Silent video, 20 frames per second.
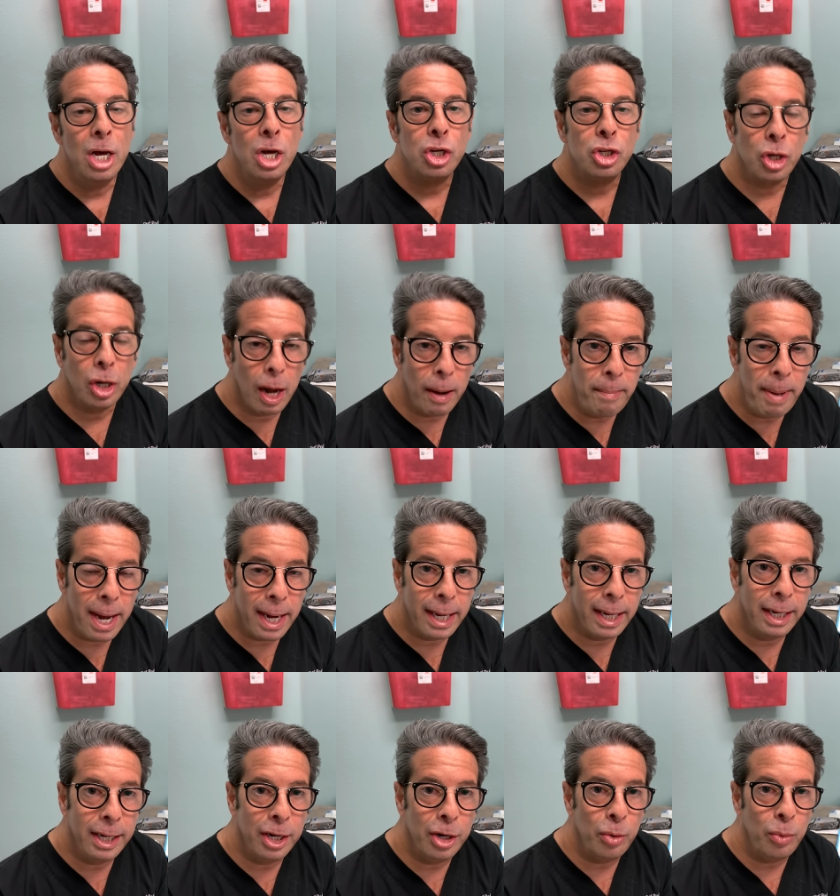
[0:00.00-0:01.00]
She'll come back
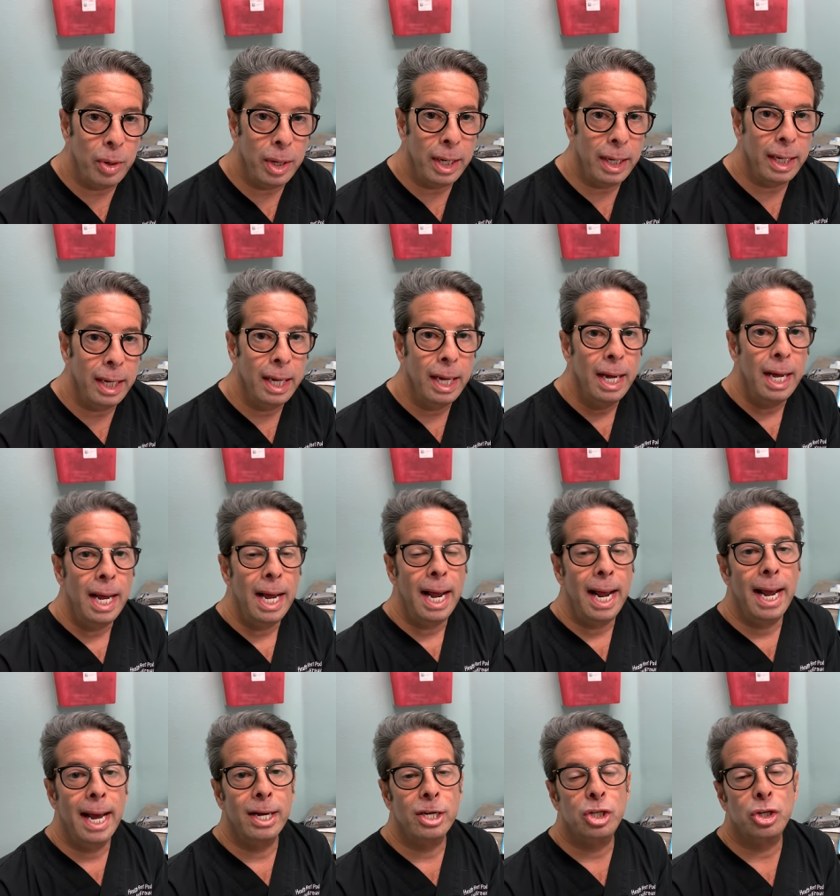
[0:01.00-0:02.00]
in in a week
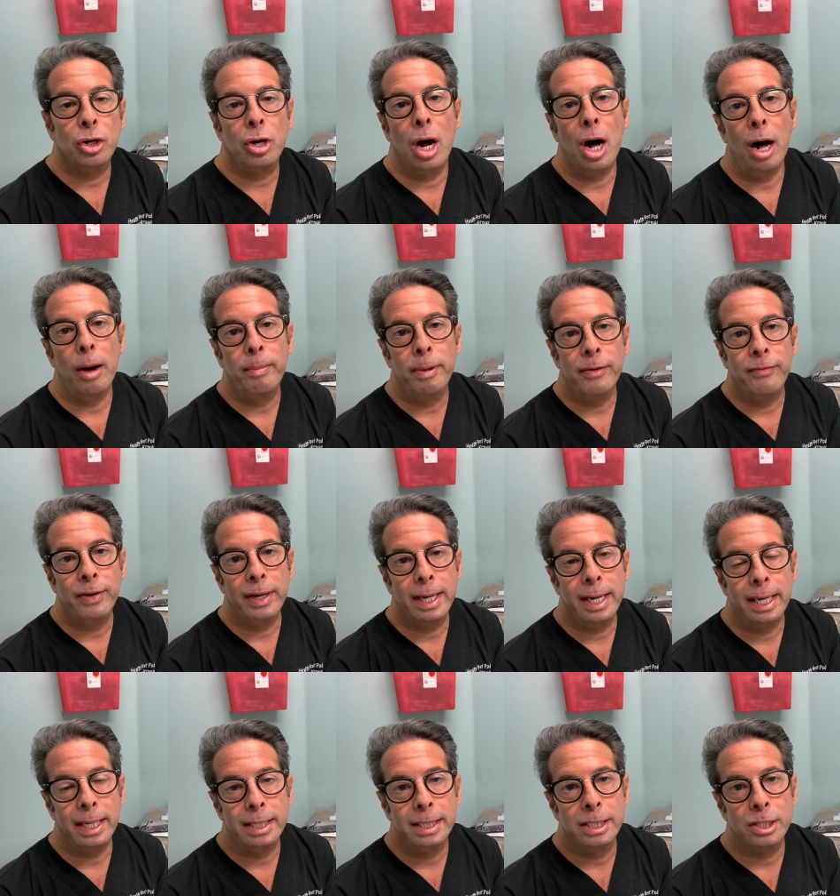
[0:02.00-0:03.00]
and she'll call me if it
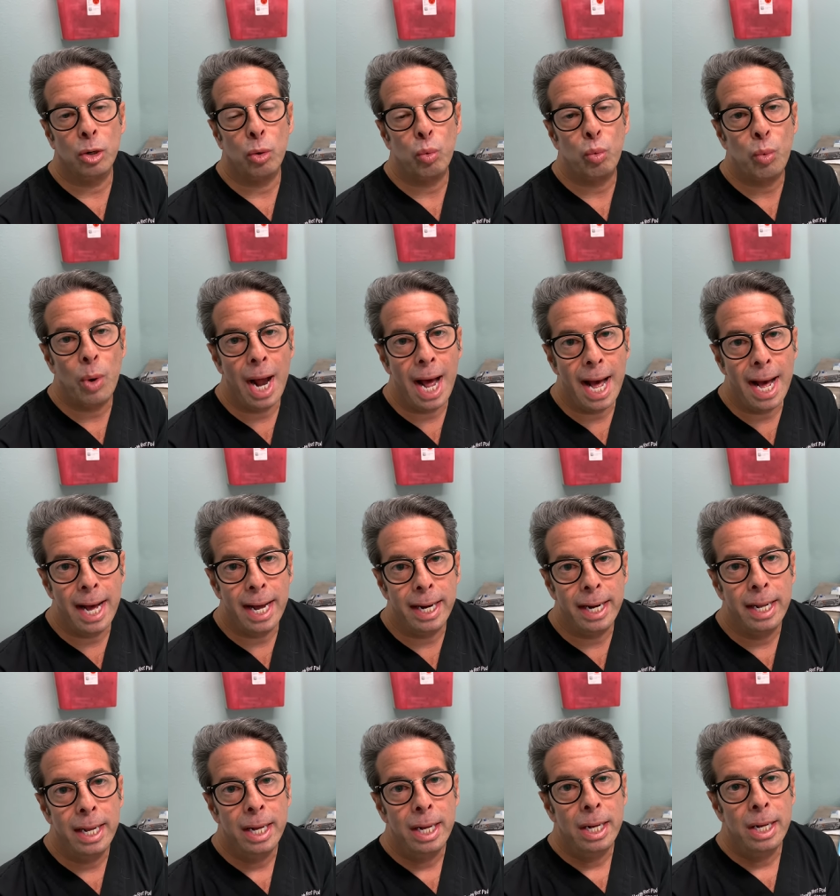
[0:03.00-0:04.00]
gets
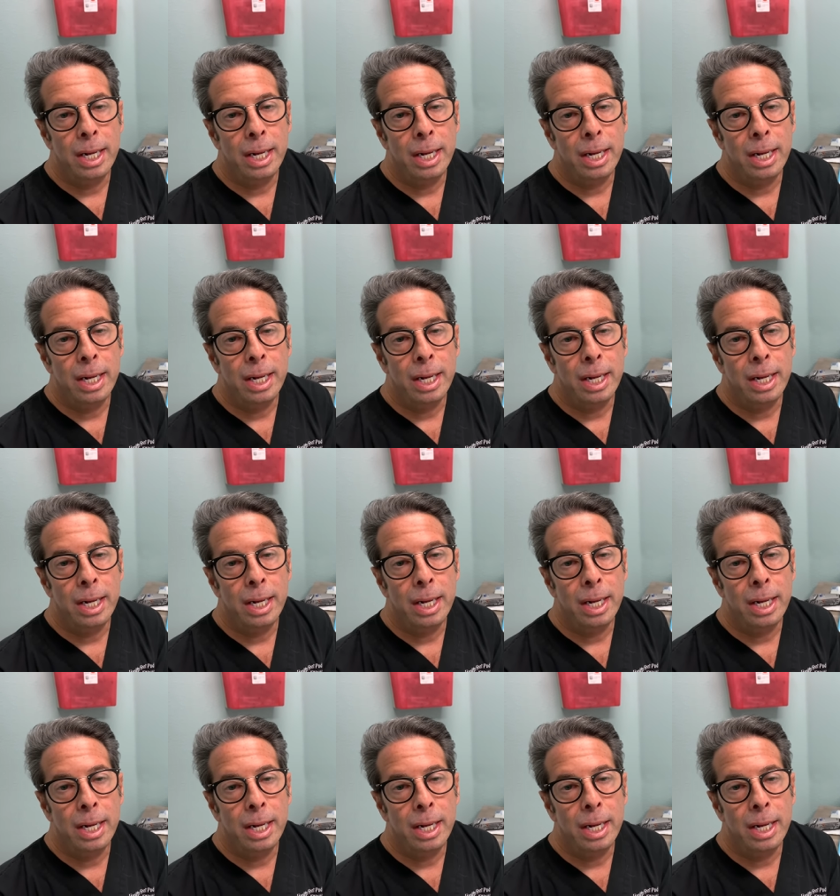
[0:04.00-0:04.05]
red